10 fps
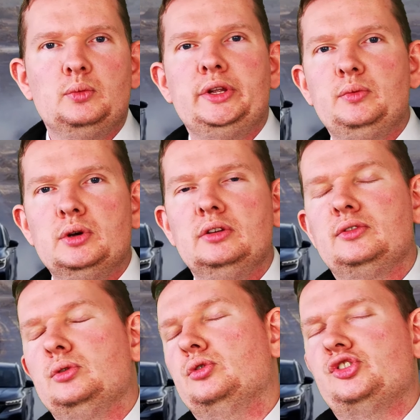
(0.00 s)
we will of
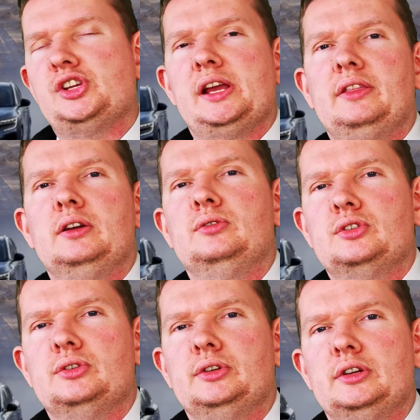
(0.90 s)
course share those
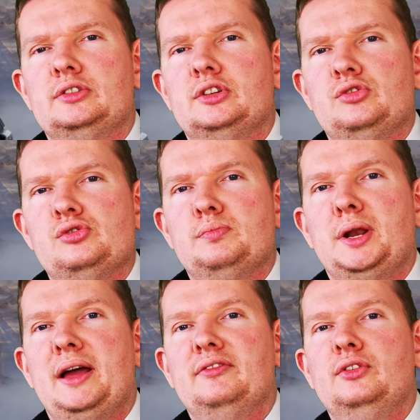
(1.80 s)
on our social
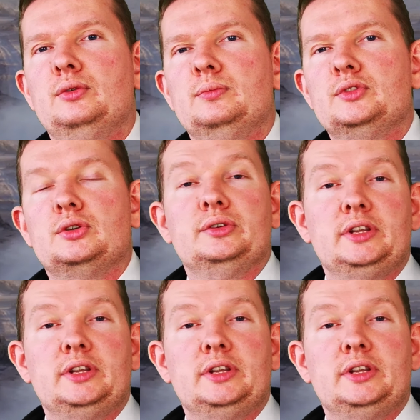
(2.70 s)
platforms on